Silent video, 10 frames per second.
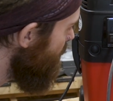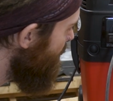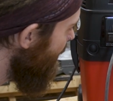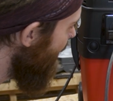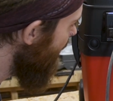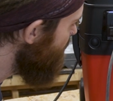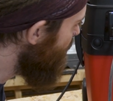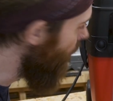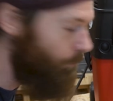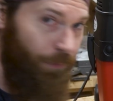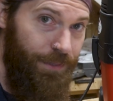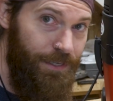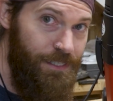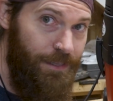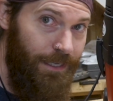a big ass problem with
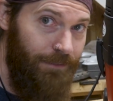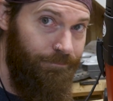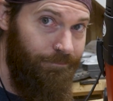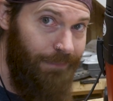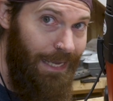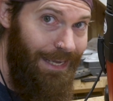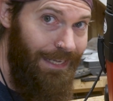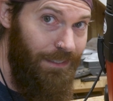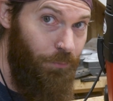this thing, and